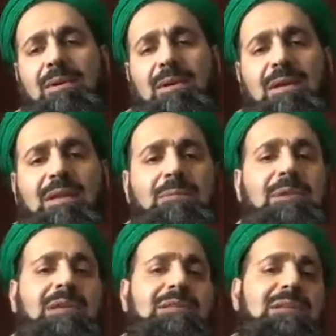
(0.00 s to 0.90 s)

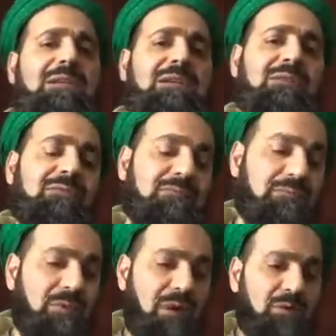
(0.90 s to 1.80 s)
eliminating
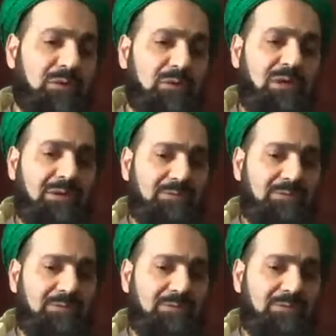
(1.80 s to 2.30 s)
for our dunya.